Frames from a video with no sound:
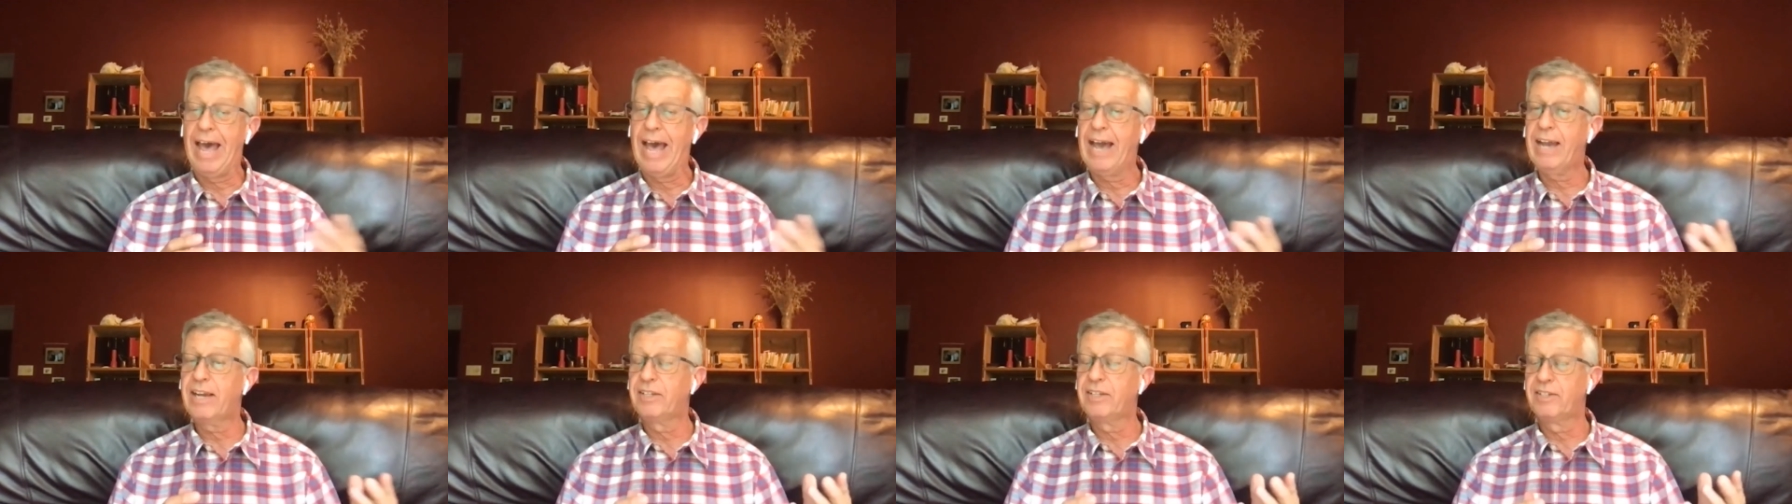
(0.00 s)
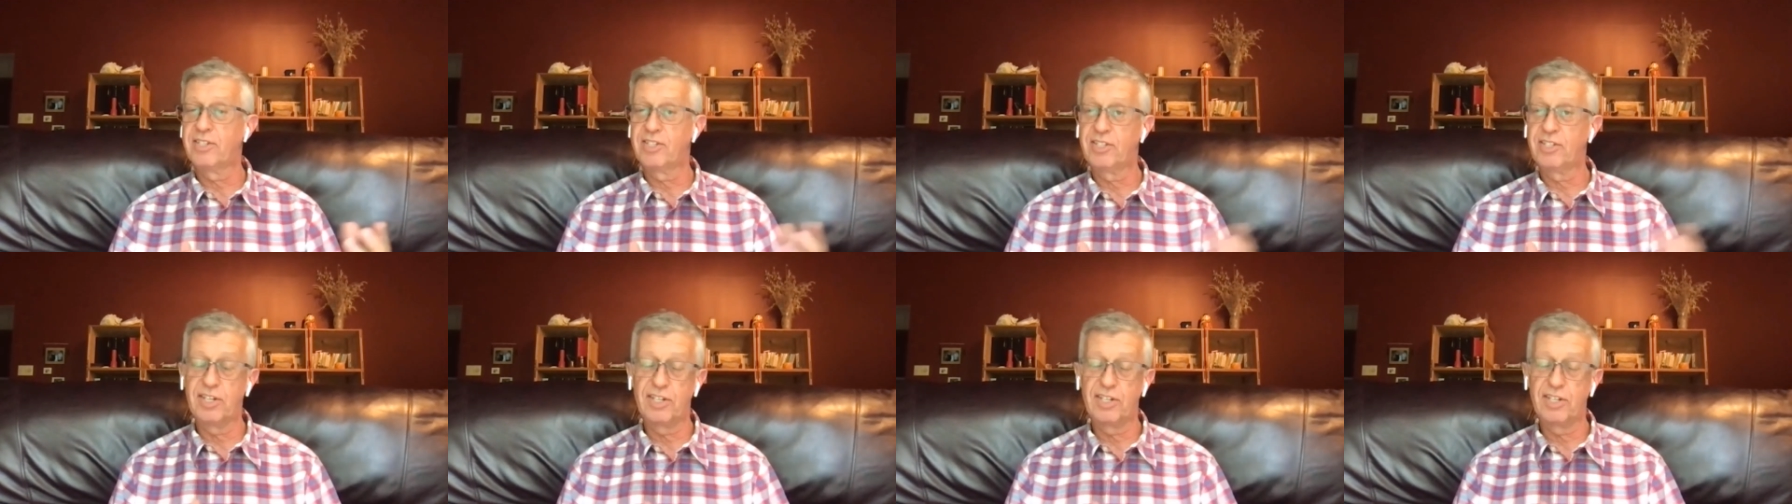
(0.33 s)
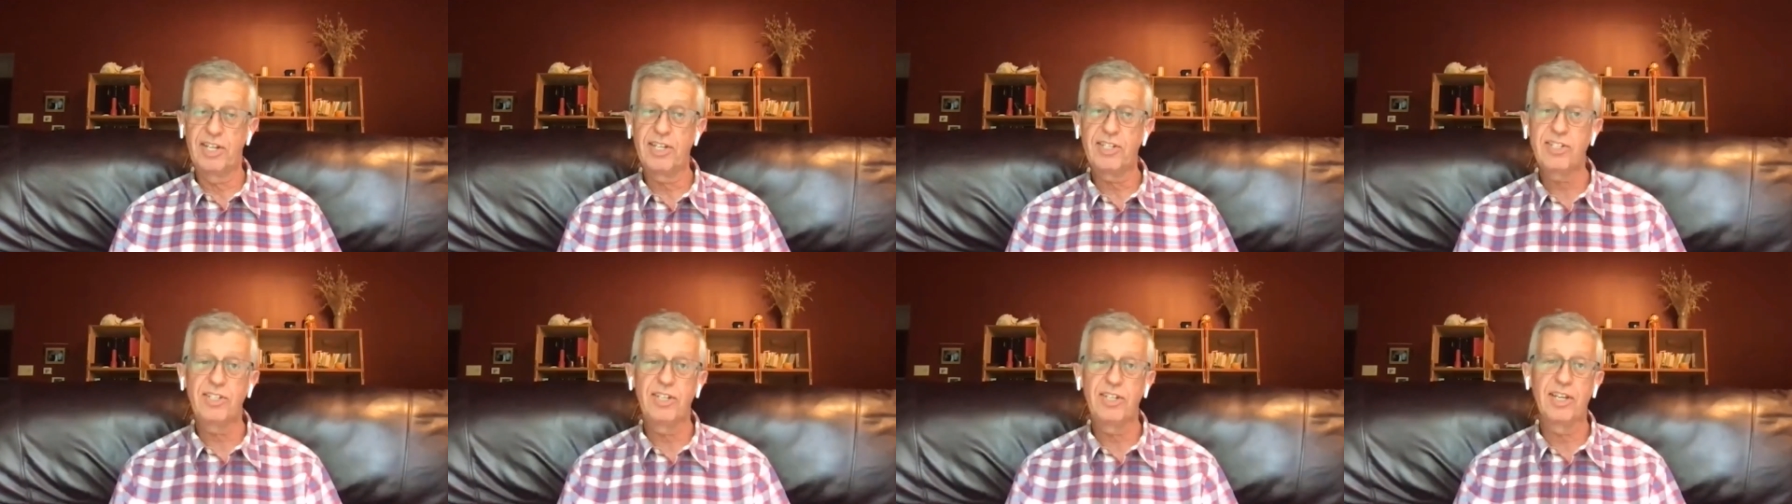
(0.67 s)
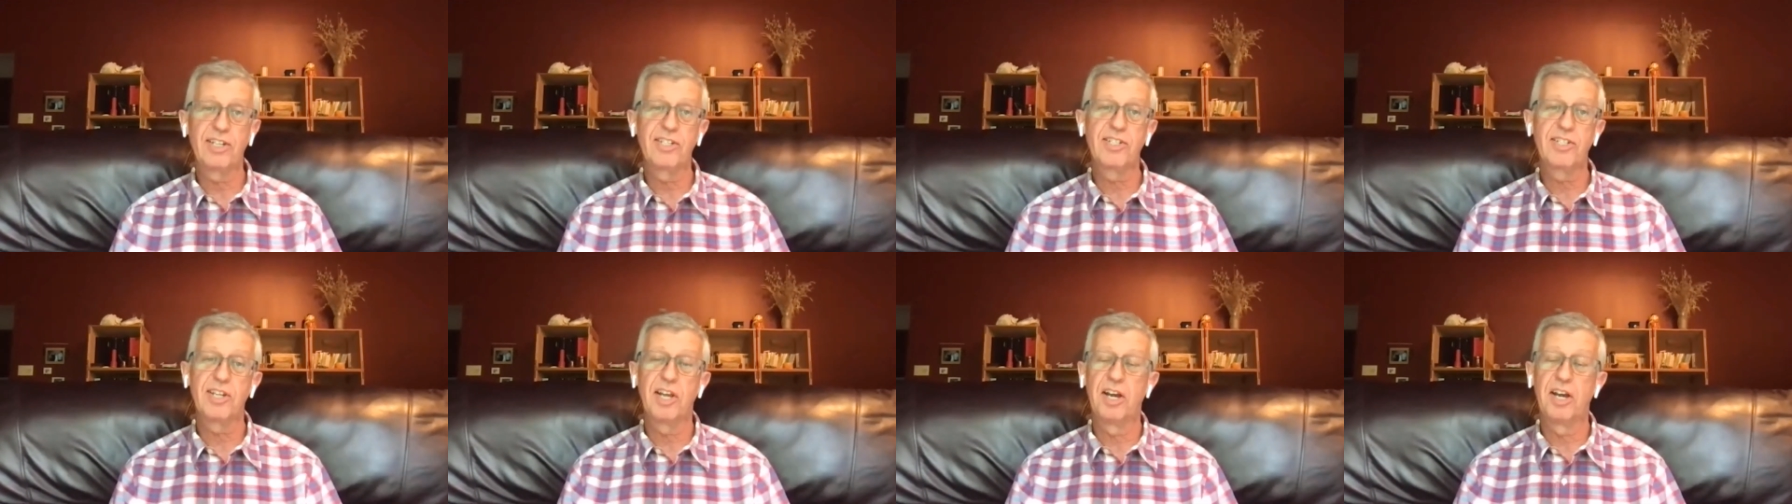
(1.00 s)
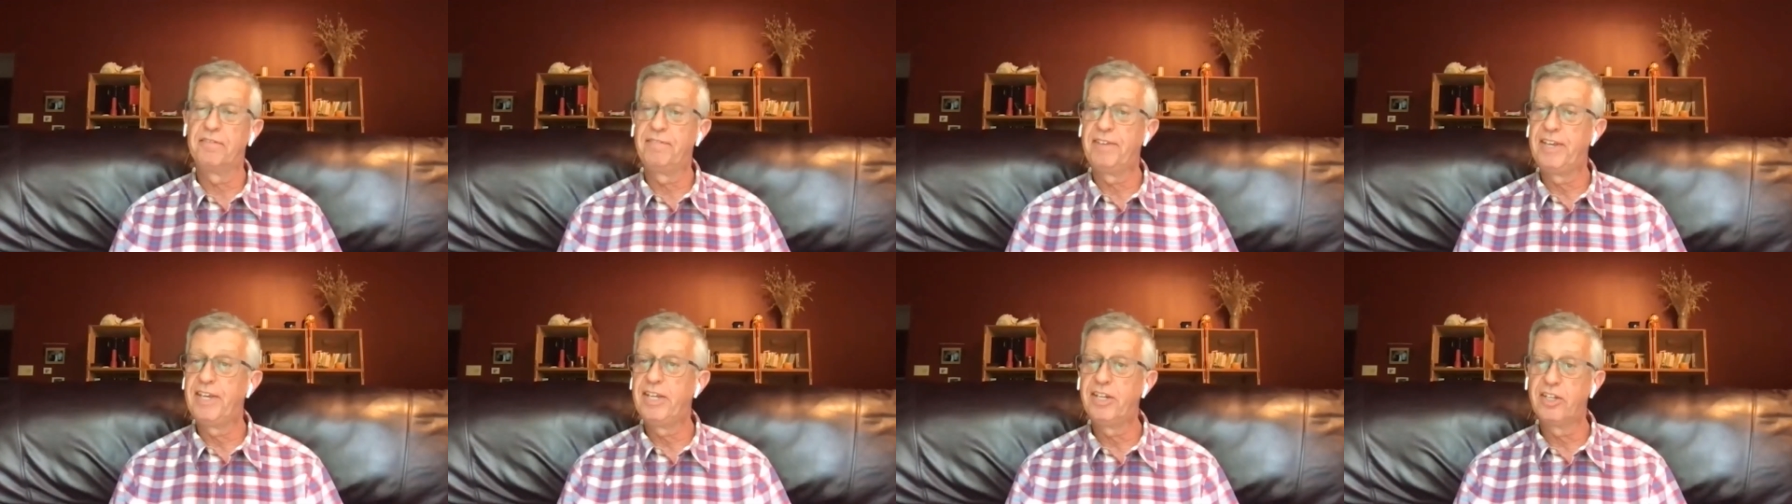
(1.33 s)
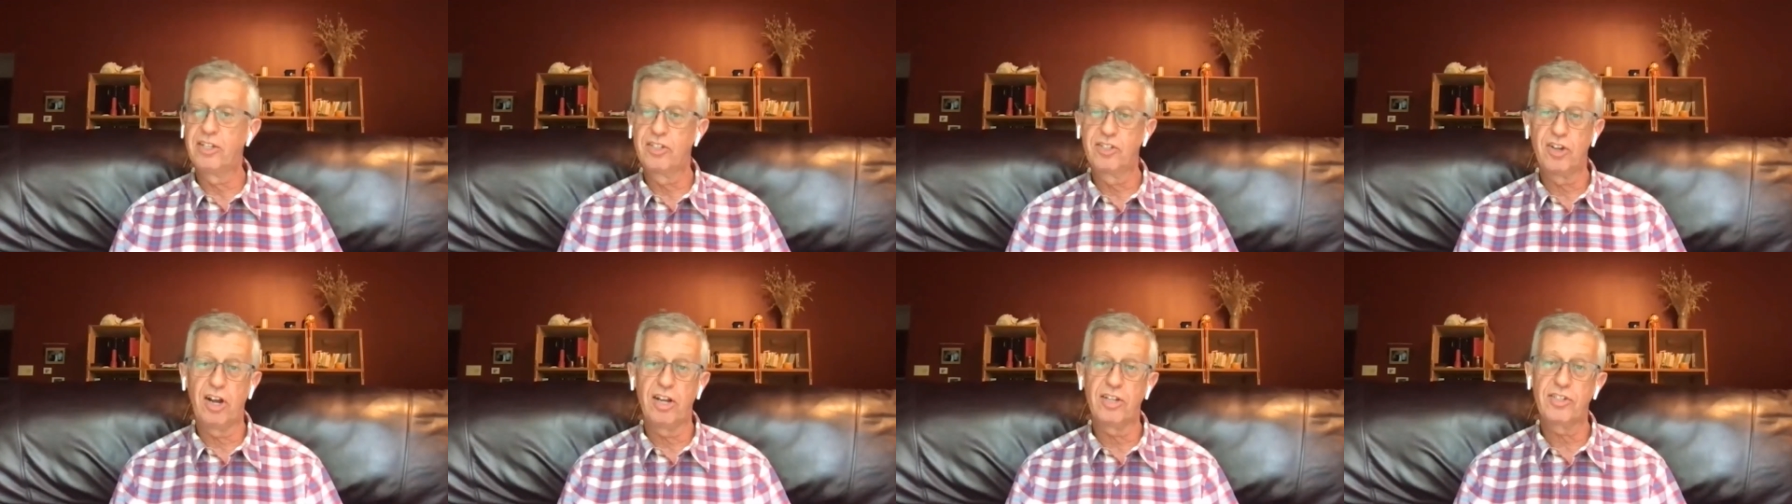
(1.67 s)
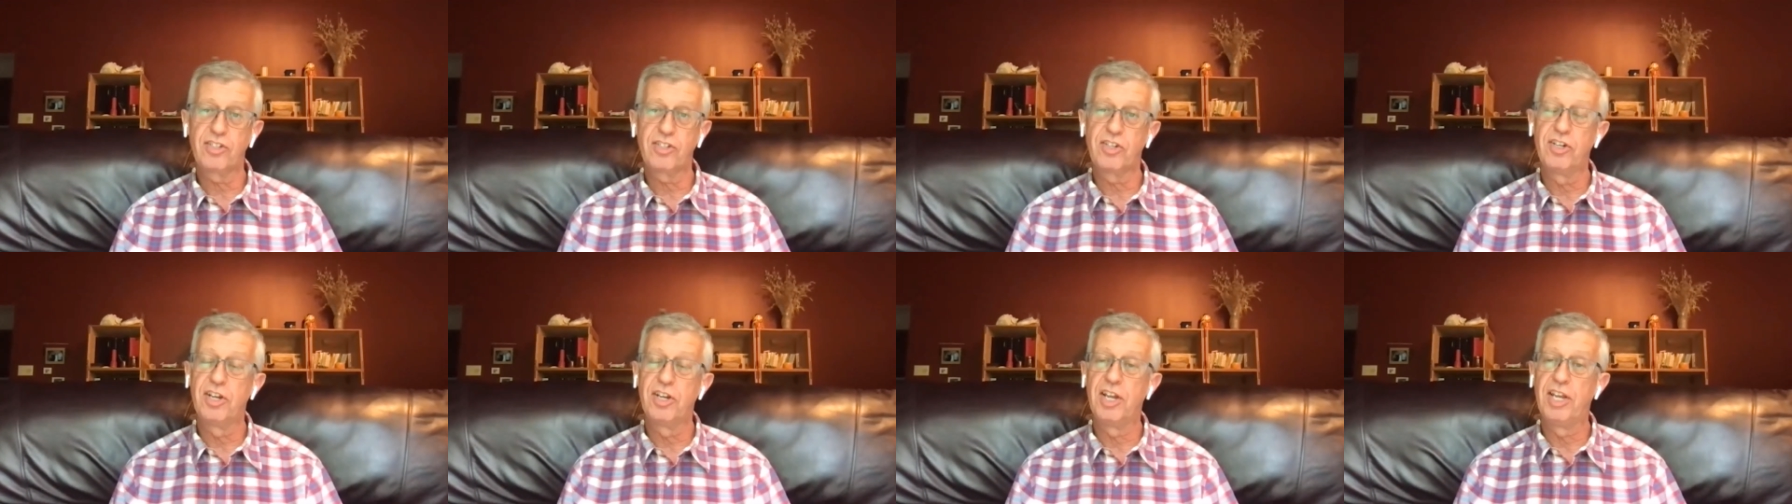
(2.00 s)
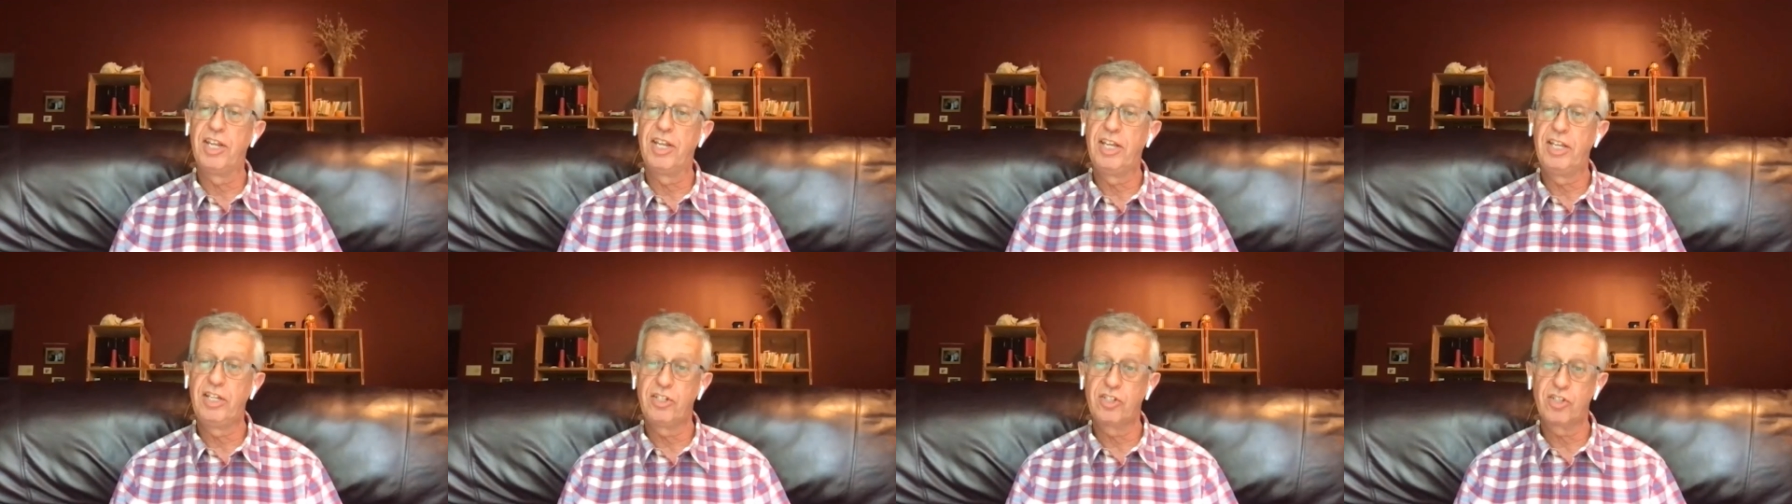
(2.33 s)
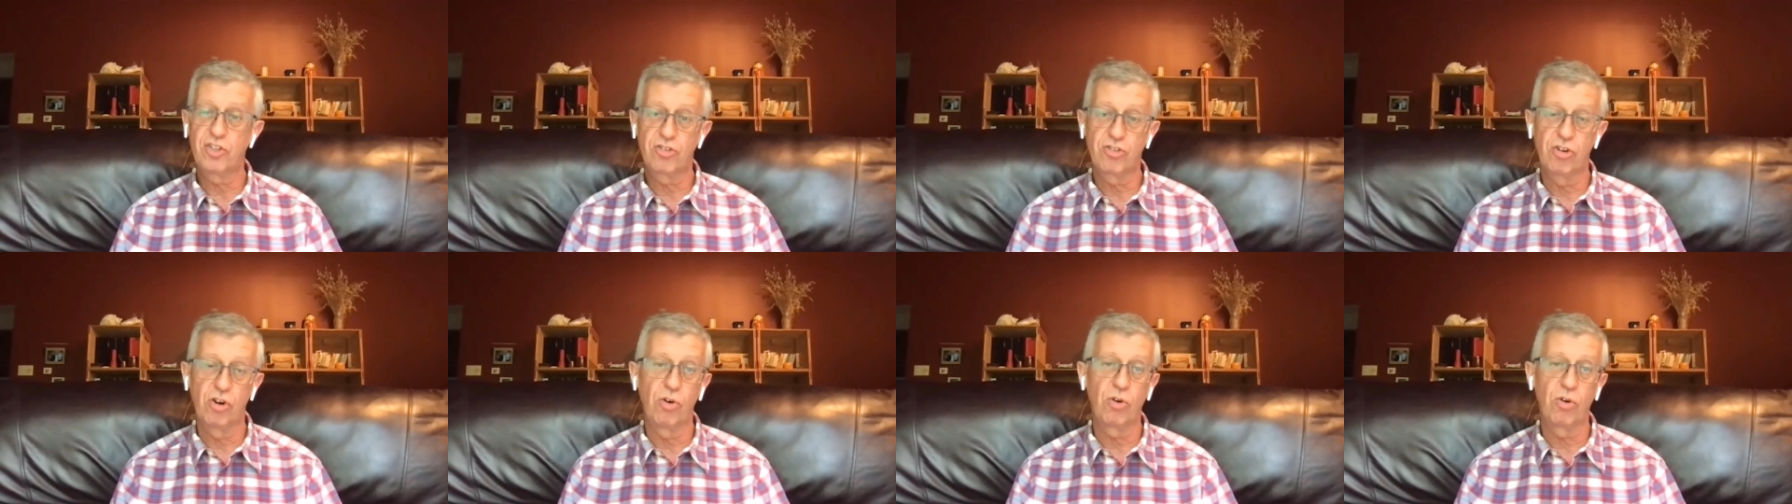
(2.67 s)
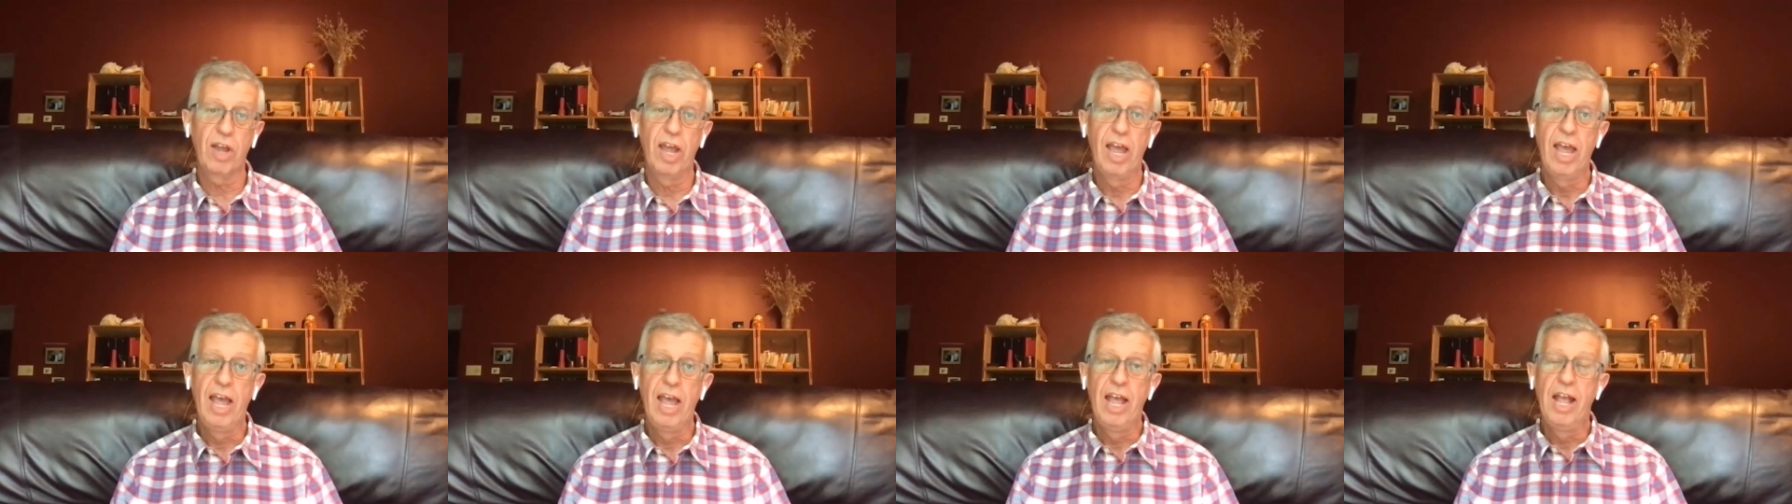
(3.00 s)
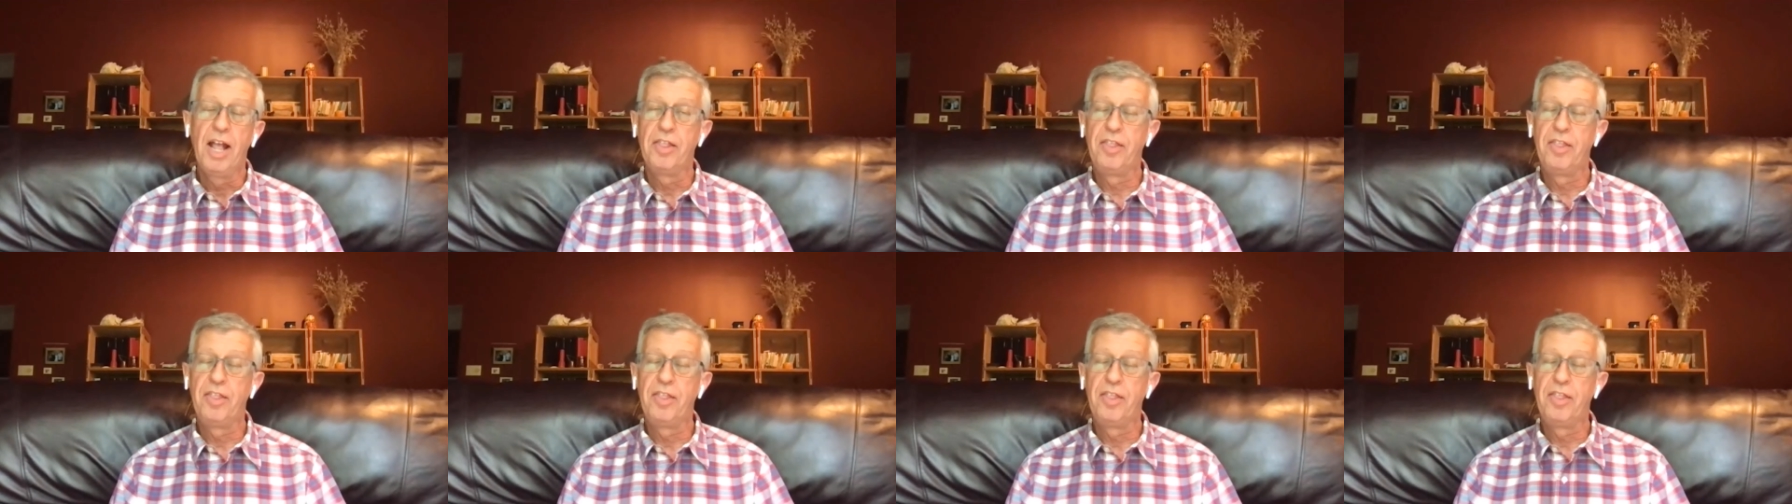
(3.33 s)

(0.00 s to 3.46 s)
back at the statistics of heat exhaustion and heat stroke,